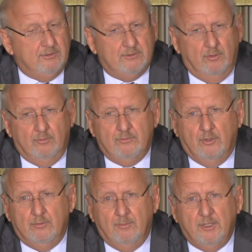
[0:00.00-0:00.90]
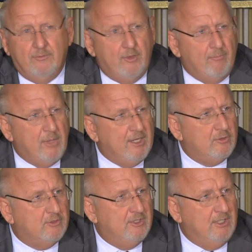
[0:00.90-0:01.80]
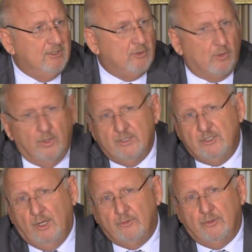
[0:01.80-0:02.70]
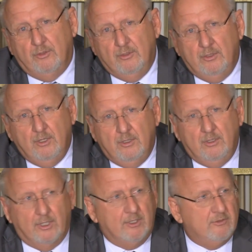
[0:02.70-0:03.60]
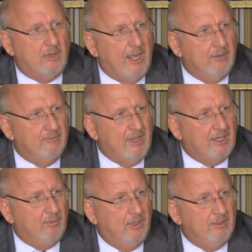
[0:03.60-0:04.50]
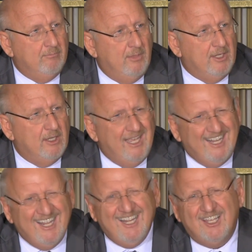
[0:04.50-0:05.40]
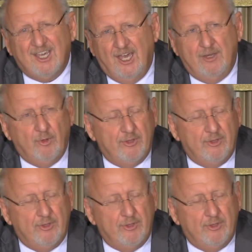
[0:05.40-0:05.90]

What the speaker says: So I mean, if you have major cities, you're going to shelter. You're not going to try to evacuate in any kind,